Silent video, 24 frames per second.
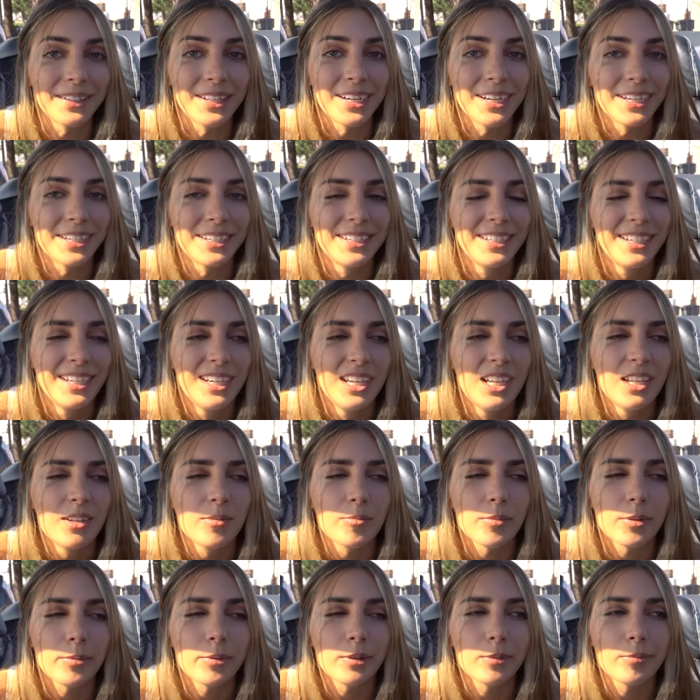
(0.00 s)
the line.
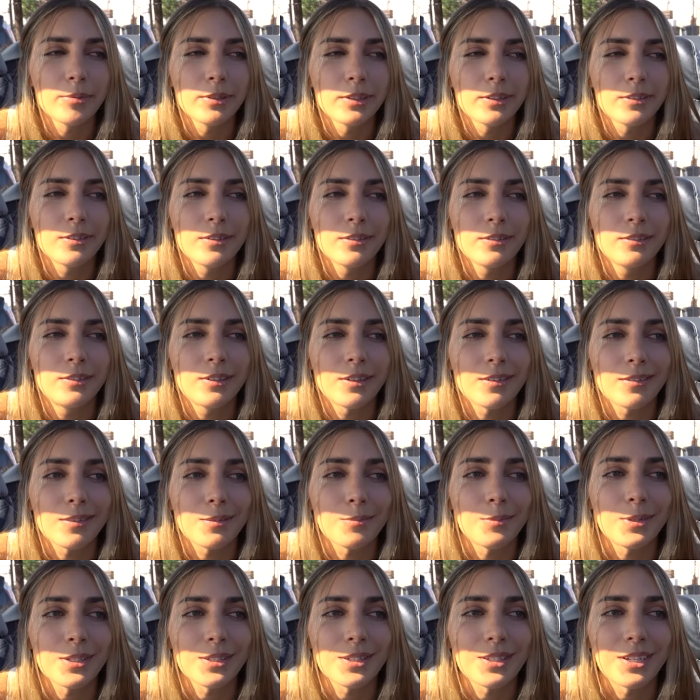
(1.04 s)
Maybe I'll put a 2J in the
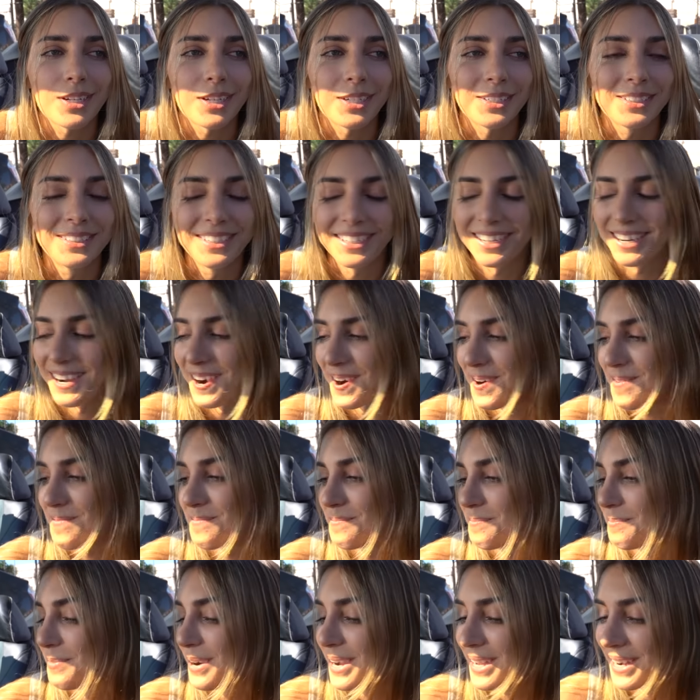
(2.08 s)
Mustang.
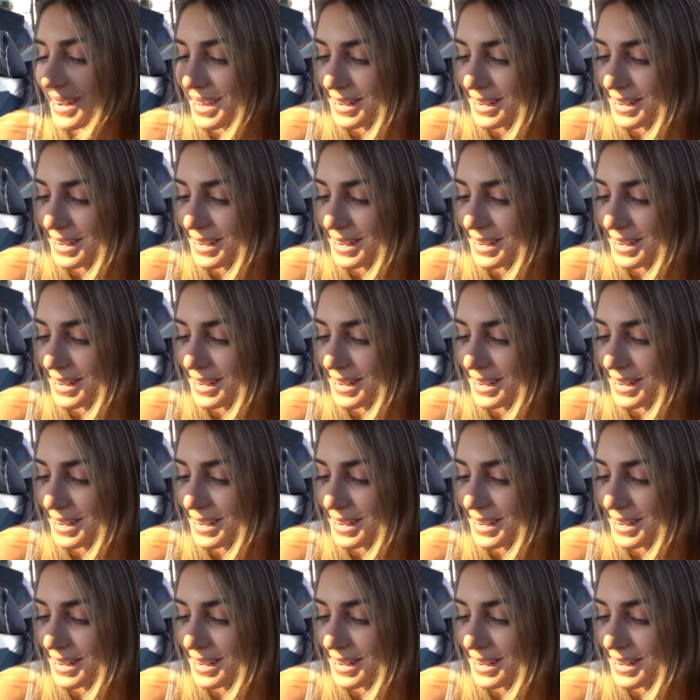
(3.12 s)
But